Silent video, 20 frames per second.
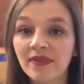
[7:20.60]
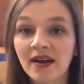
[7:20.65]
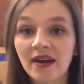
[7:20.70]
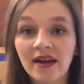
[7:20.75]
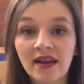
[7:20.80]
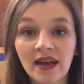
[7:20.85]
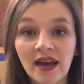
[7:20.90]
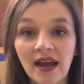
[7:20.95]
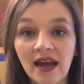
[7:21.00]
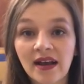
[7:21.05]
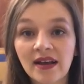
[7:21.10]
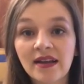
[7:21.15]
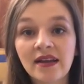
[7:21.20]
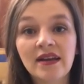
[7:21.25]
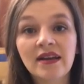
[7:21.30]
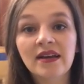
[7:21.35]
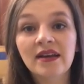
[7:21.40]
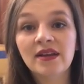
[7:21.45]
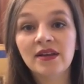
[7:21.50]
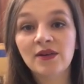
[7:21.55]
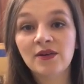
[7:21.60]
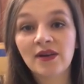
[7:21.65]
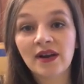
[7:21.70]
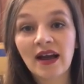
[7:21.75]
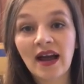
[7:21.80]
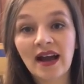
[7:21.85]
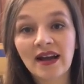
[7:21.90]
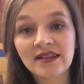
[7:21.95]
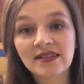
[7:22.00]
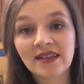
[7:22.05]
Again, you can
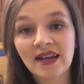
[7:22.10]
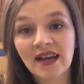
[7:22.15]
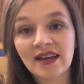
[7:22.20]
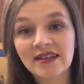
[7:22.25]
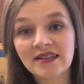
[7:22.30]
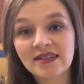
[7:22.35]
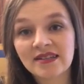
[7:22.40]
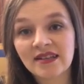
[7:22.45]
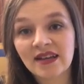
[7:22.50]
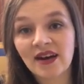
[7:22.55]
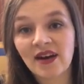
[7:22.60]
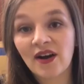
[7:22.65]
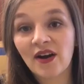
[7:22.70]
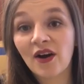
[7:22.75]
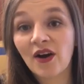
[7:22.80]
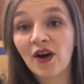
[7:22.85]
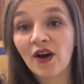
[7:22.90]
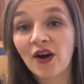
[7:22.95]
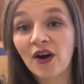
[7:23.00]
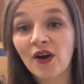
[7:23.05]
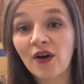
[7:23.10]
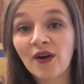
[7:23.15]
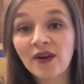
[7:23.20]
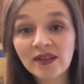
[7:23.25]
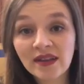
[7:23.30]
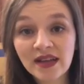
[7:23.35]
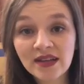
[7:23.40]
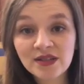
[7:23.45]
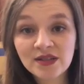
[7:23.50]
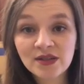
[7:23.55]
access our
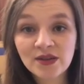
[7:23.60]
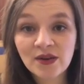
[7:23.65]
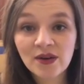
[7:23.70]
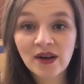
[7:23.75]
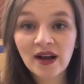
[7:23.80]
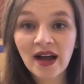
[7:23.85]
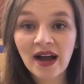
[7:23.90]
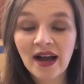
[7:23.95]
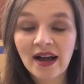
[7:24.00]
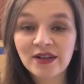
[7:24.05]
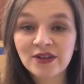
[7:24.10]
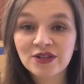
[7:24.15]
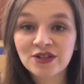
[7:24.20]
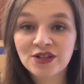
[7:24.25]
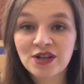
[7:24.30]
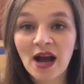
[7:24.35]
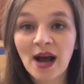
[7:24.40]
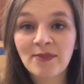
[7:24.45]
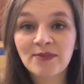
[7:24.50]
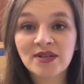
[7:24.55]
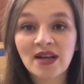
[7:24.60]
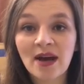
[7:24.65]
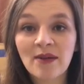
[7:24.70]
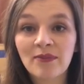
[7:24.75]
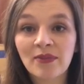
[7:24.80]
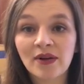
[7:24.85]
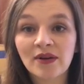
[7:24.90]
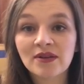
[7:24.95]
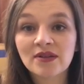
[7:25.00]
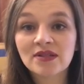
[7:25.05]
online store at
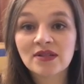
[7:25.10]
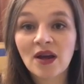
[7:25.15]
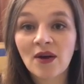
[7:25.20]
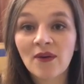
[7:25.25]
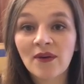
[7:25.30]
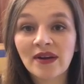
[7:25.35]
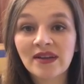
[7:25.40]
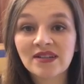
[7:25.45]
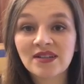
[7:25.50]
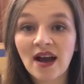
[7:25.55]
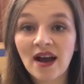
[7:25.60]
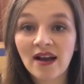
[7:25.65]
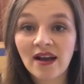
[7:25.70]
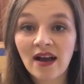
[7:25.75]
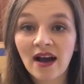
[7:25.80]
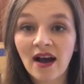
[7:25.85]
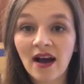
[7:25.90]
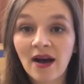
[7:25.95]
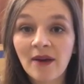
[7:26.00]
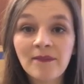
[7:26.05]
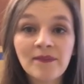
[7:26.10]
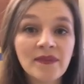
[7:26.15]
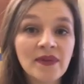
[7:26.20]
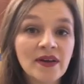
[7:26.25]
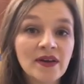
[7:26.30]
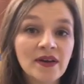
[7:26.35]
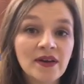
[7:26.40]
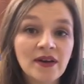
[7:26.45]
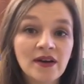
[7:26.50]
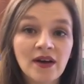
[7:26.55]
shop.byrnesewing.com.
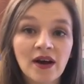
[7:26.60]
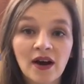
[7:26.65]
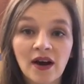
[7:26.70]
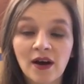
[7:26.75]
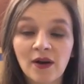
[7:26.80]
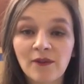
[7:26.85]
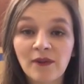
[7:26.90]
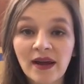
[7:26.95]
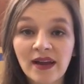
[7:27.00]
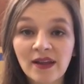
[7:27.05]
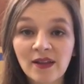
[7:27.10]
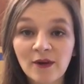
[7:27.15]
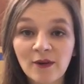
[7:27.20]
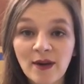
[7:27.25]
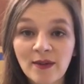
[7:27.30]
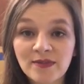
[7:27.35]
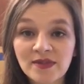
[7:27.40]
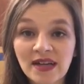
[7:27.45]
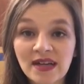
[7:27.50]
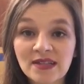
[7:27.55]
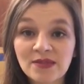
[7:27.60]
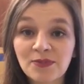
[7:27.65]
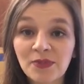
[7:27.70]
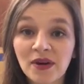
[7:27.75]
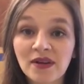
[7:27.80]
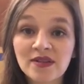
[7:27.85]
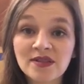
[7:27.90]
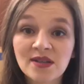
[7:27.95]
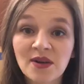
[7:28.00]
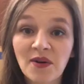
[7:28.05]
Our regular website's
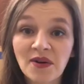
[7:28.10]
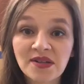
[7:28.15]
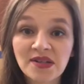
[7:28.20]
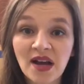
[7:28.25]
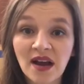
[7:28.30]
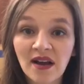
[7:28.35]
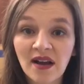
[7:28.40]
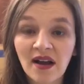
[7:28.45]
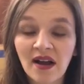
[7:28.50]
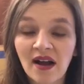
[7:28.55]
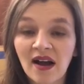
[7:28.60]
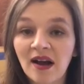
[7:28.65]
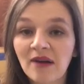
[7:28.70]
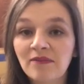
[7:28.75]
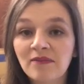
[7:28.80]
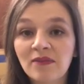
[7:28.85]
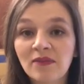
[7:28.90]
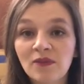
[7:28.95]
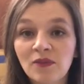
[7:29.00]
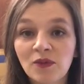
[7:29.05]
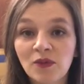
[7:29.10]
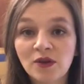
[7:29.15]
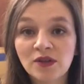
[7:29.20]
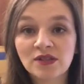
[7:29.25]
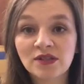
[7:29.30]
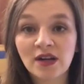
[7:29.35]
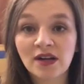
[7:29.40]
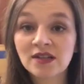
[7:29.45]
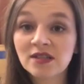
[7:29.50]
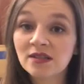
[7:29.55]
byrnesewing.com. We'll
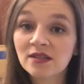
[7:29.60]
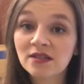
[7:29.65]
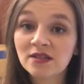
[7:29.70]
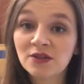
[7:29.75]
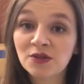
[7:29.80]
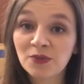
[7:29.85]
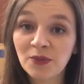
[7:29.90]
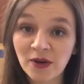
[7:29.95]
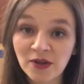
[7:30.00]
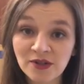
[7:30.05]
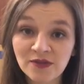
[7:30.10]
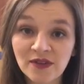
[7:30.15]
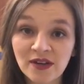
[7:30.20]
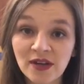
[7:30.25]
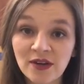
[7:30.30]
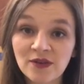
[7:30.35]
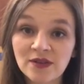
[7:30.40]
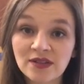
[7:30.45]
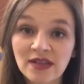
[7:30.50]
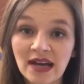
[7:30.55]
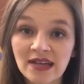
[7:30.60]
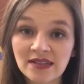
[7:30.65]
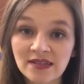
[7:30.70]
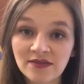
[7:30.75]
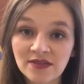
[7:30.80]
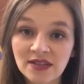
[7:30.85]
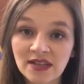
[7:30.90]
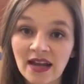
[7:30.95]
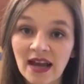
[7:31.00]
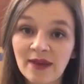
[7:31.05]
start to post videos as
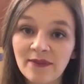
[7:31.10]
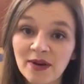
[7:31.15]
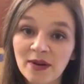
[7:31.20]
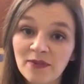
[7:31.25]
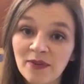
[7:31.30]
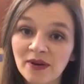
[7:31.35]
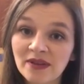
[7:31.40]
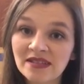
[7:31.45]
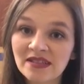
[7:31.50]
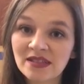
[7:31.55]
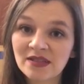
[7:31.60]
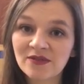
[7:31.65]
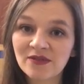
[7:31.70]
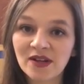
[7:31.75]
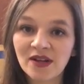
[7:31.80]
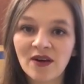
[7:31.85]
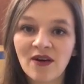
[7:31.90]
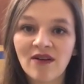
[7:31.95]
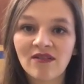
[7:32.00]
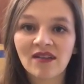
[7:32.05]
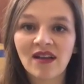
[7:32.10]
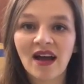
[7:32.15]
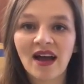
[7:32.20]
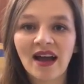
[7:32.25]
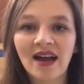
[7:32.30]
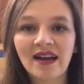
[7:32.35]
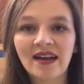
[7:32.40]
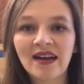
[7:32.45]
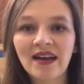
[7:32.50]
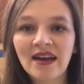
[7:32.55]
of today. I'm going to post this video
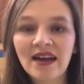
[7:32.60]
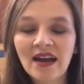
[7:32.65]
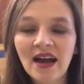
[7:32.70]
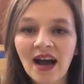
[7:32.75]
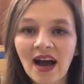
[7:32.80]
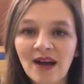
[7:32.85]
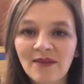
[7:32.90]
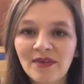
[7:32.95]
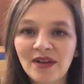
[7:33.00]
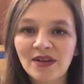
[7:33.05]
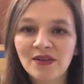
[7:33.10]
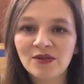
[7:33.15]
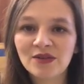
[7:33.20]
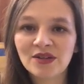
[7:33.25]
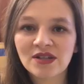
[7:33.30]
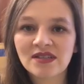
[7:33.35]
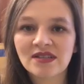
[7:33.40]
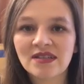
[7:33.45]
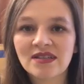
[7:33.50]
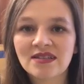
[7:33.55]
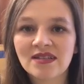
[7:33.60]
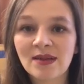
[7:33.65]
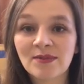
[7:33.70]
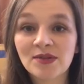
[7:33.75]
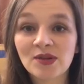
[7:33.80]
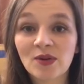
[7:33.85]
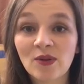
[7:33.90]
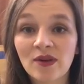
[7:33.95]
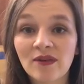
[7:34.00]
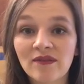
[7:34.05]
online, and then you should see
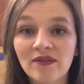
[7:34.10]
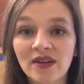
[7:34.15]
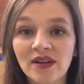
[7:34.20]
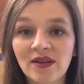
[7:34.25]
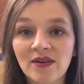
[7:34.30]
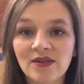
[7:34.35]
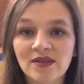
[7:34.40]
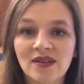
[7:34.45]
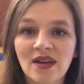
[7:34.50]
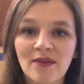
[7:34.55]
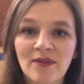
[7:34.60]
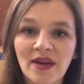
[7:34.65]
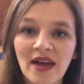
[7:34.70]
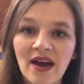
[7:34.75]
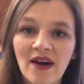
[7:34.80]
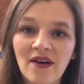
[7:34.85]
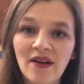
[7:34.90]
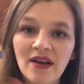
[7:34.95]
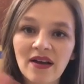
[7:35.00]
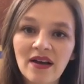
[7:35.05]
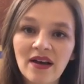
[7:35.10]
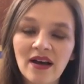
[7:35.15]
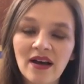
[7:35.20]
subsequent videos coming out